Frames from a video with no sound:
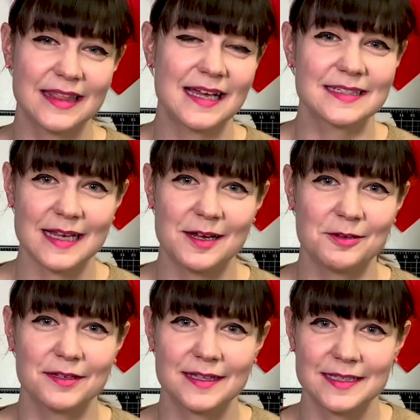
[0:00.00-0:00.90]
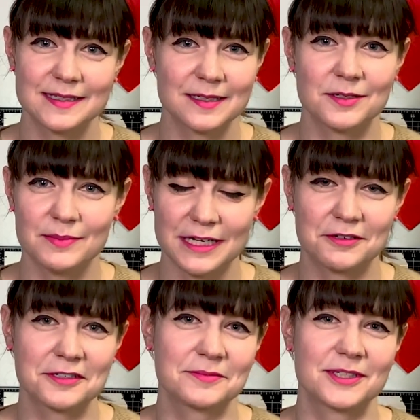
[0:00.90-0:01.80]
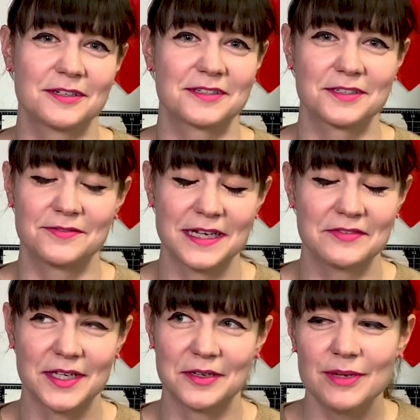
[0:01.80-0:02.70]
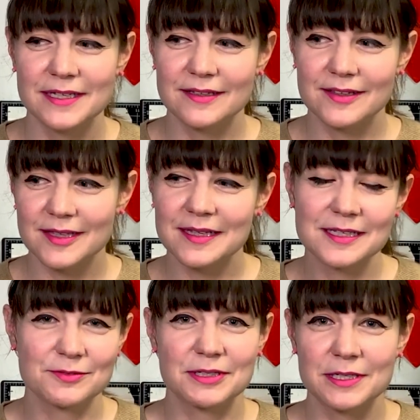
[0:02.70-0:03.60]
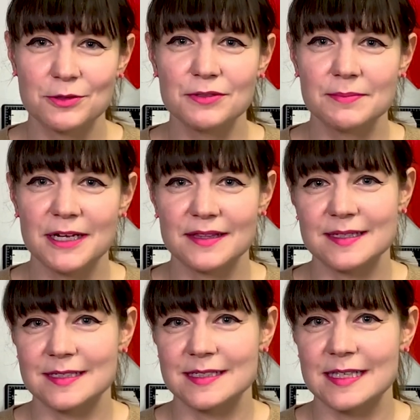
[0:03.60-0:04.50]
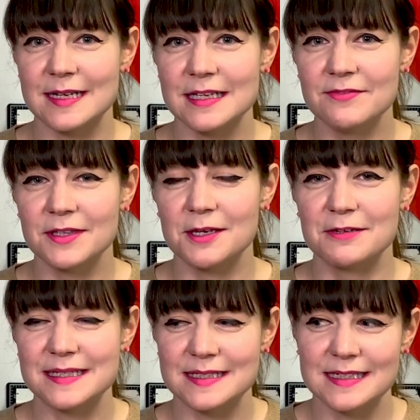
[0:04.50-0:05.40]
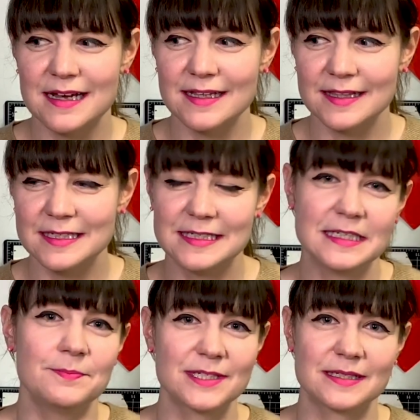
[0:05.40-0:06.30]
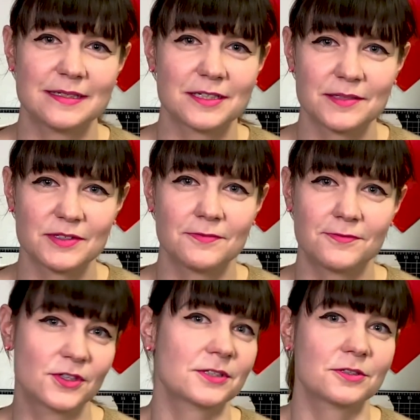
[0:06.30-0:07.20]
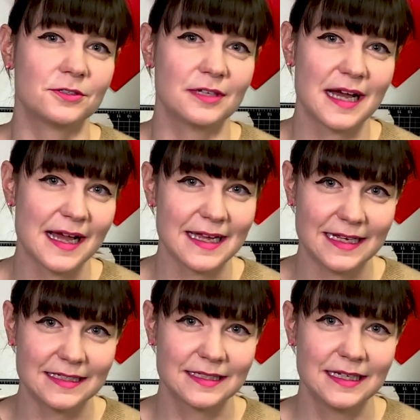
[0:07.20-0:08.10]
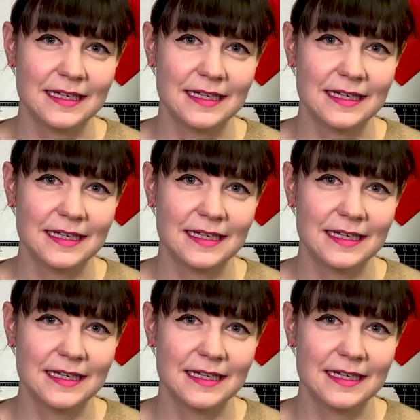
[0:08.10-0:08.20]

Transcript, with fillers: that's how these little microbes are surviving. But the thing that's really cool about this is that even though it's not the deepest in terms of vertical height,